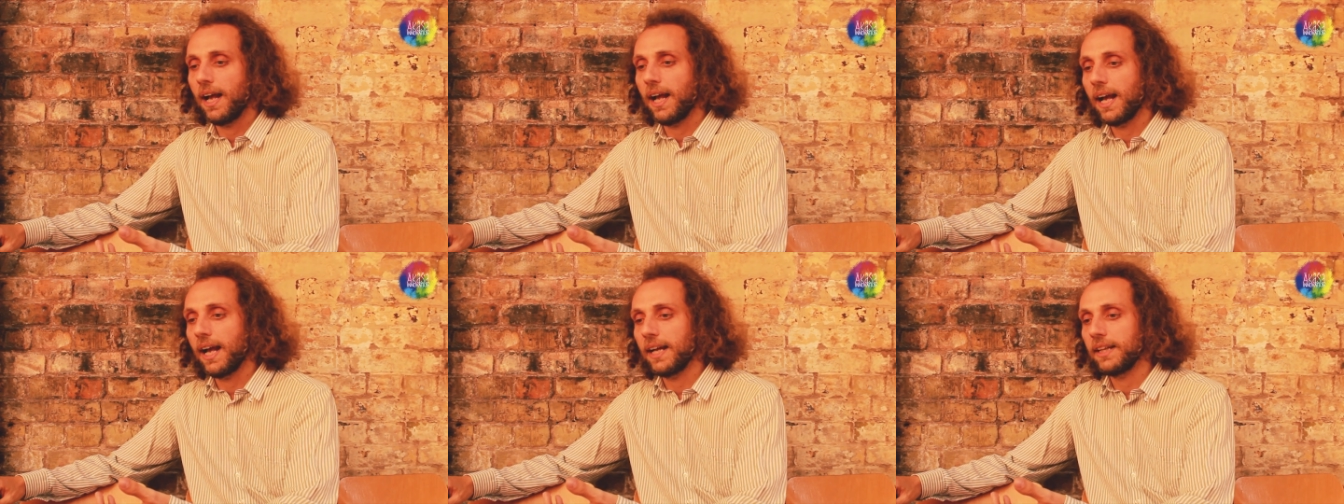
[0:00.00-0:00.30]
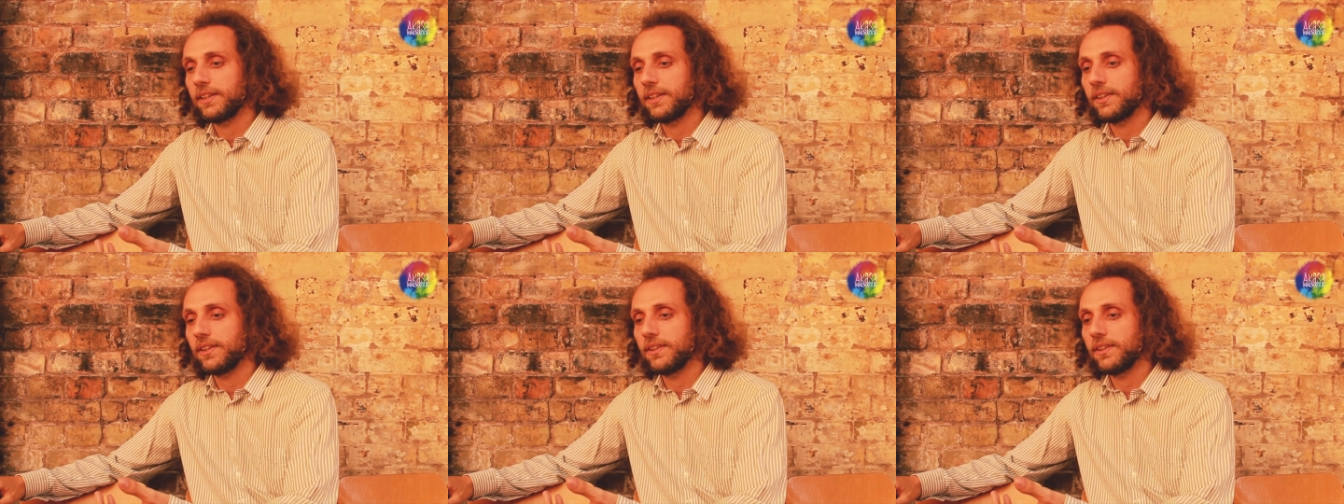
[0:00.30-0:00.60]

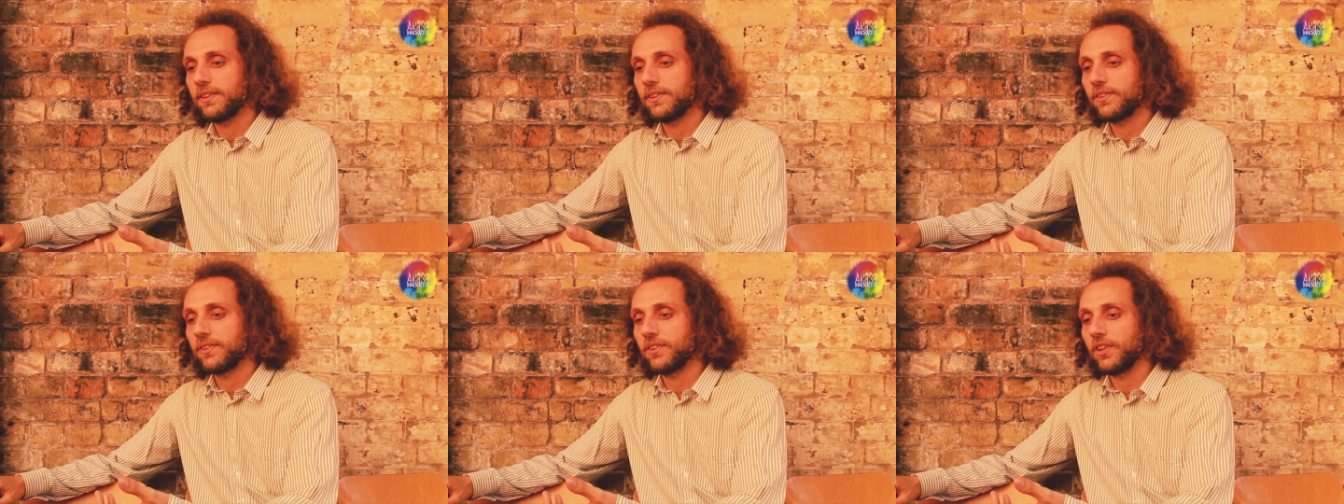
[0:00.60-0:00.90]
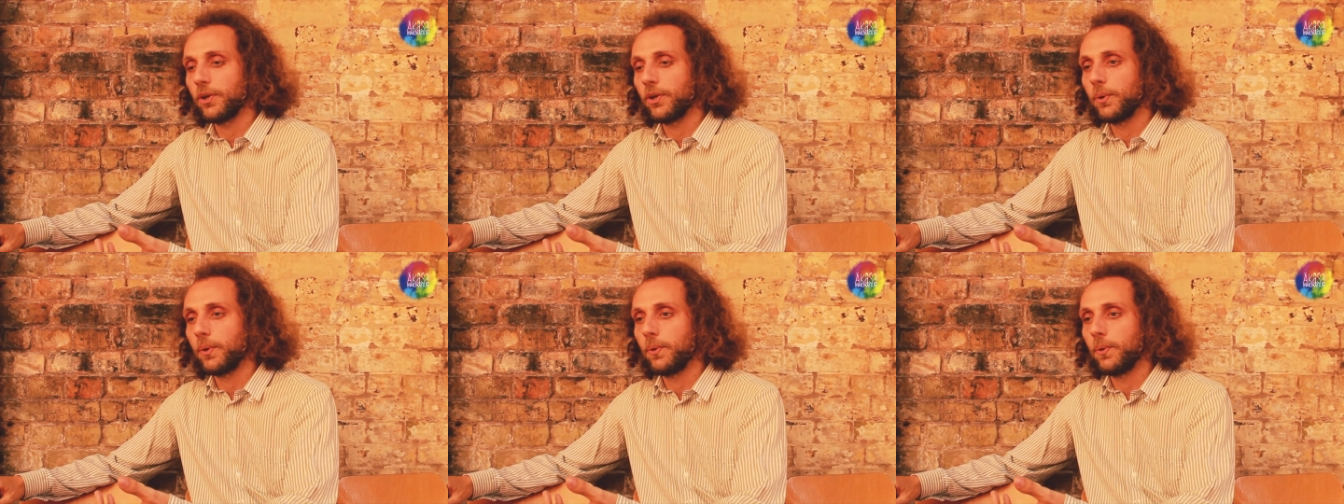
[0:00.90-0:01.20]
And
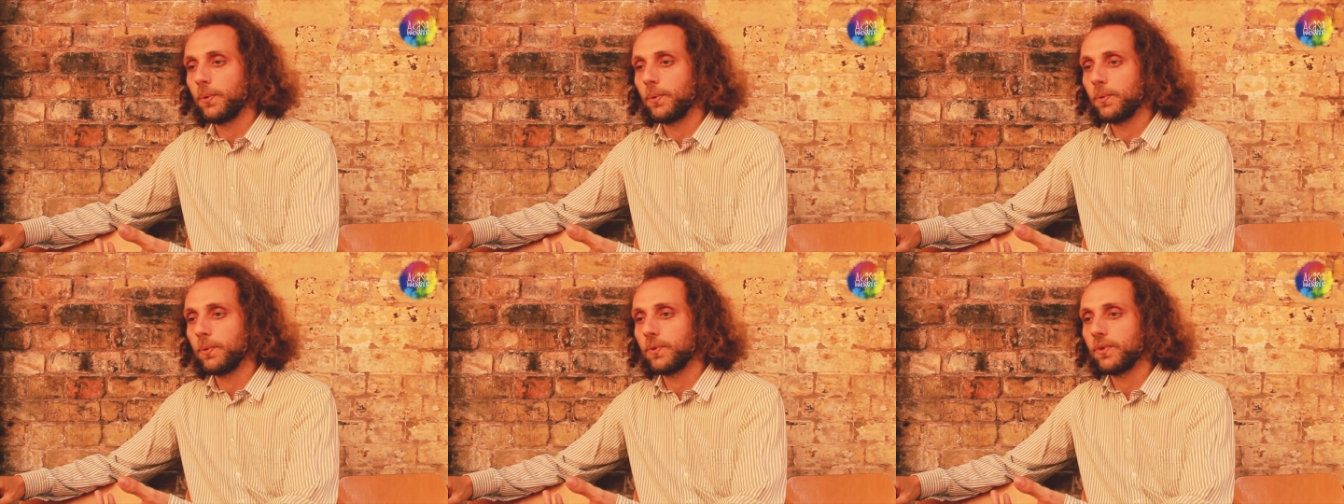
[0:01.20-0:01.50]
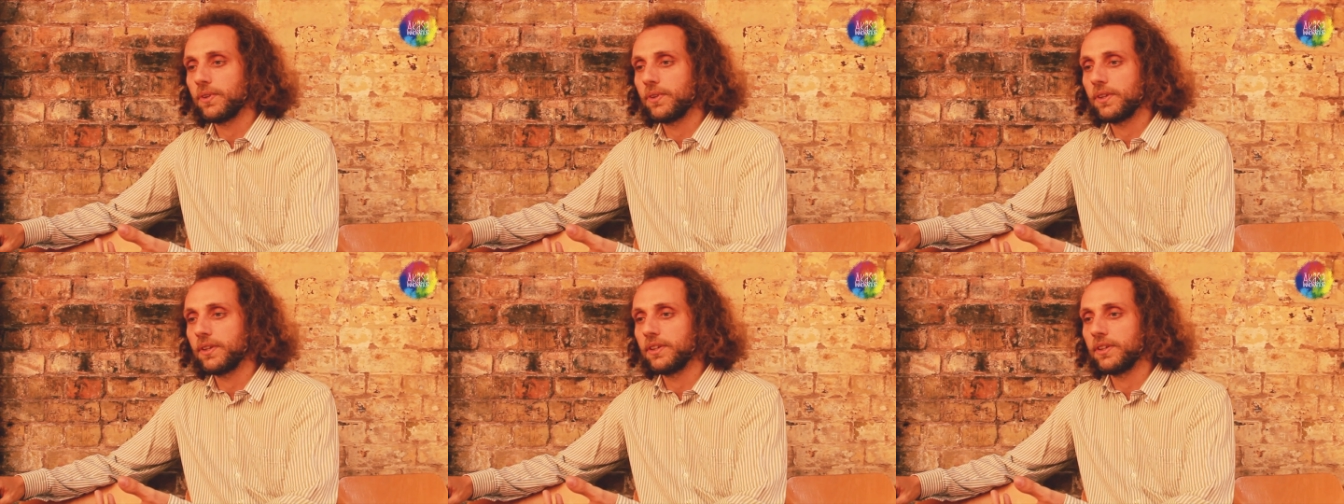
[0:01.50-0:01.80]
so
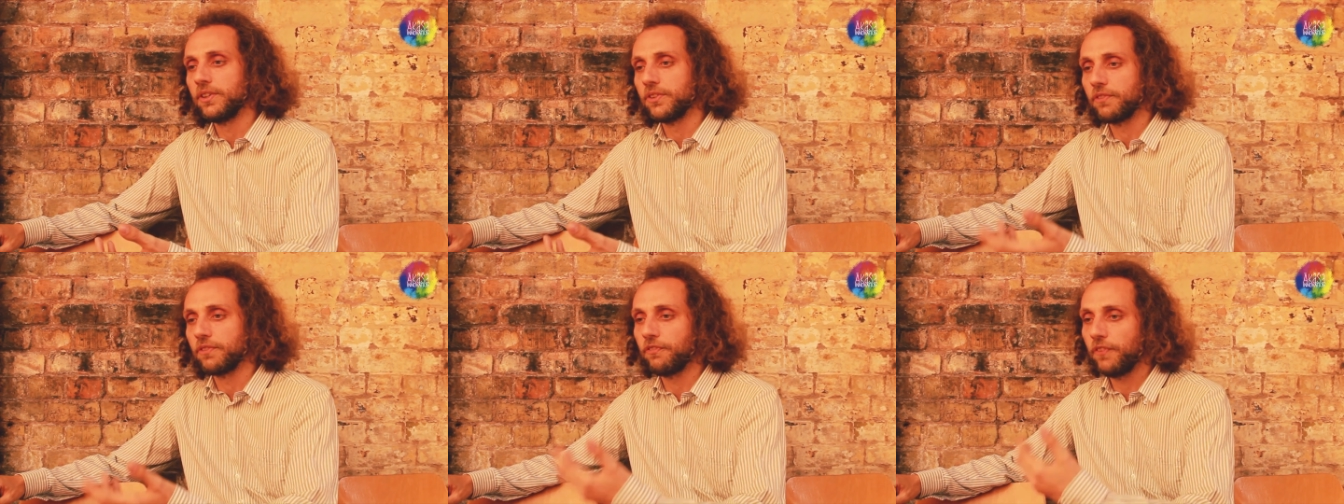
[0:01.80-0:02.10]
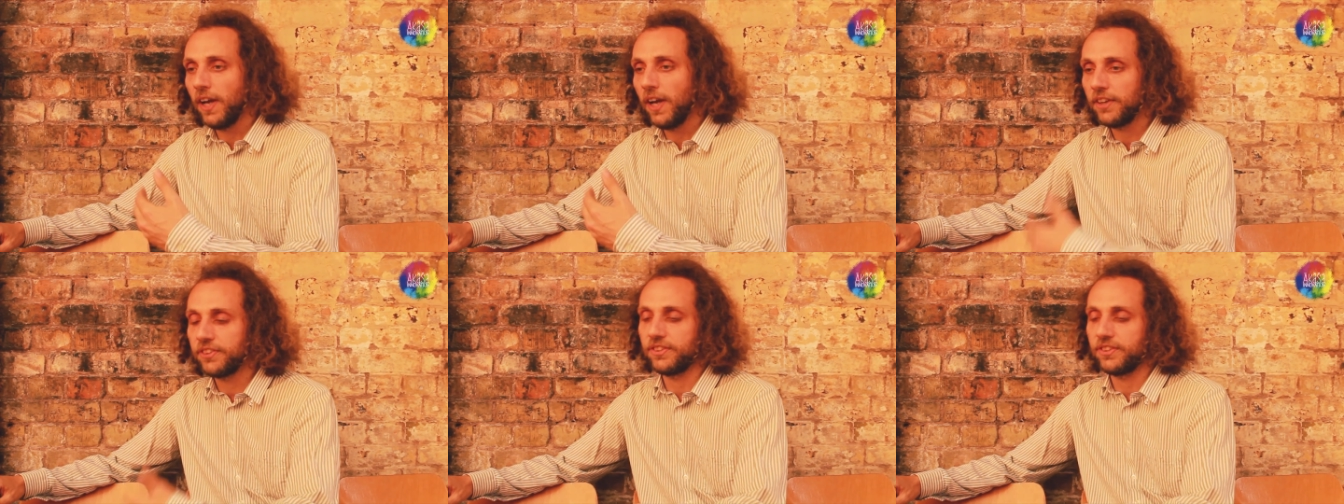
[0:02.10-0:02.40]
the
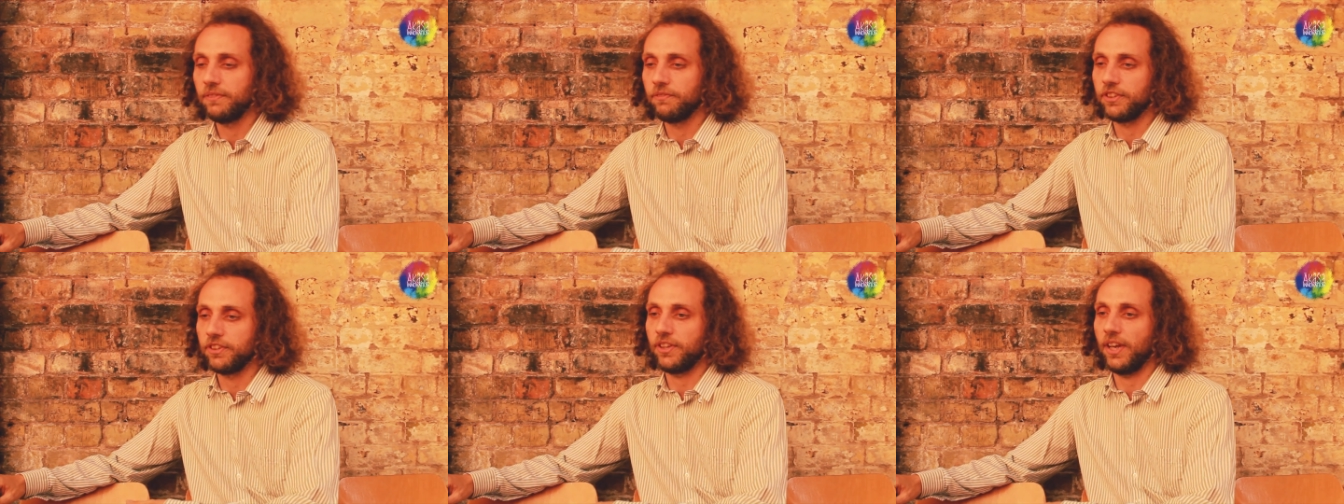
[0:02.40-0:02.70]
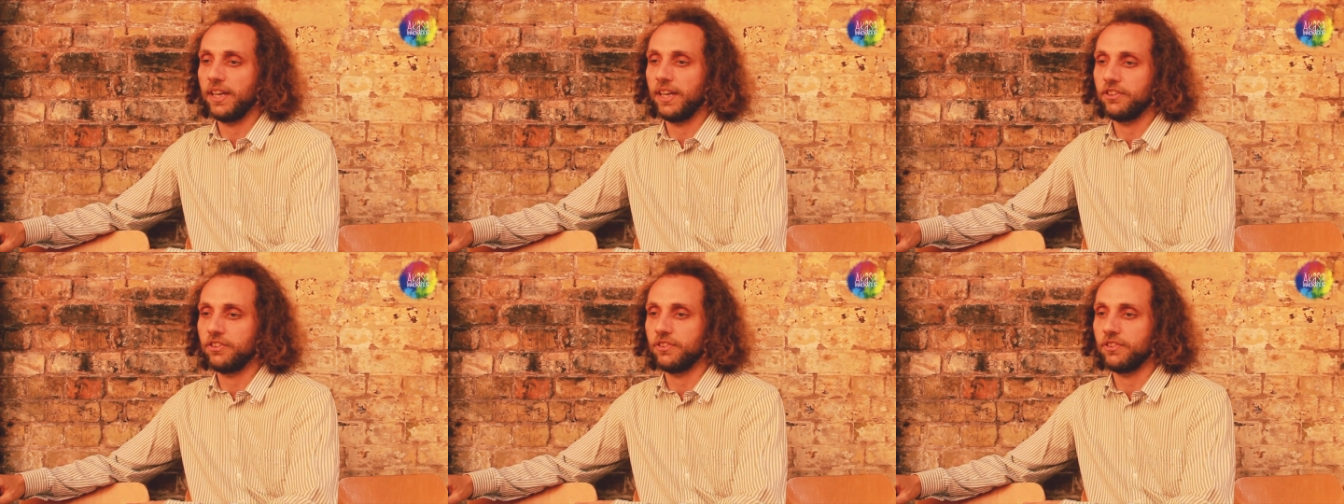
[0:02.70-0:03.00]
first
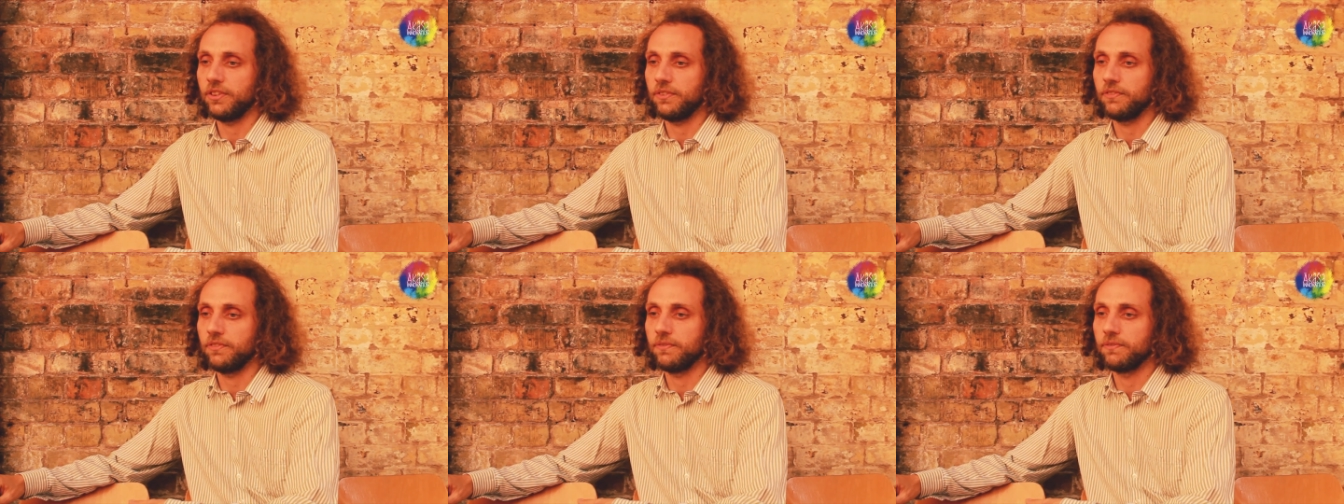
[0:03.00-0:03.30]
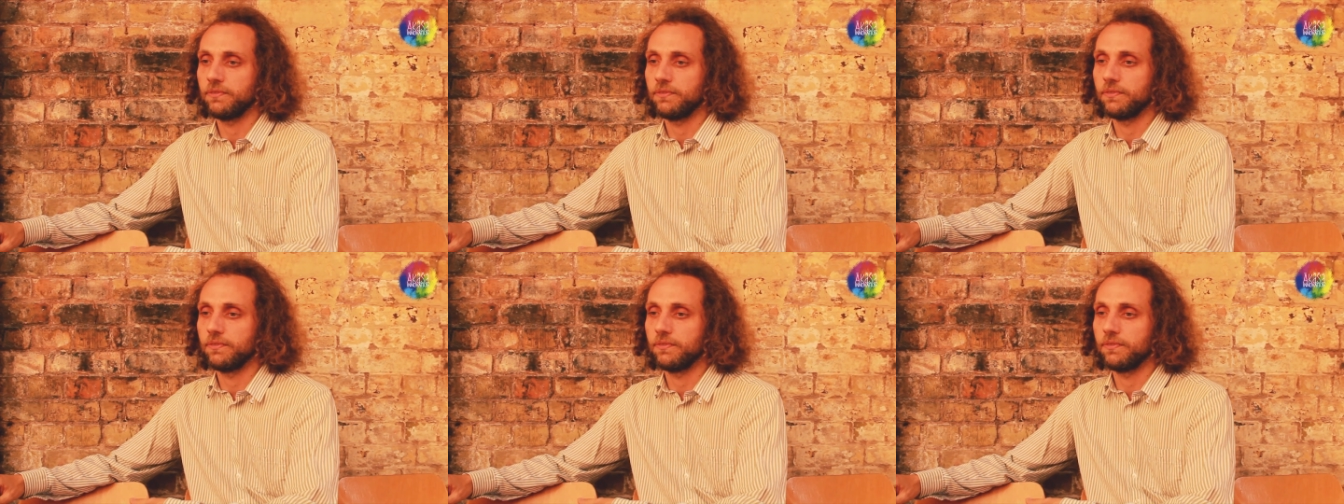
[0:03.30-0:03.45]
invitation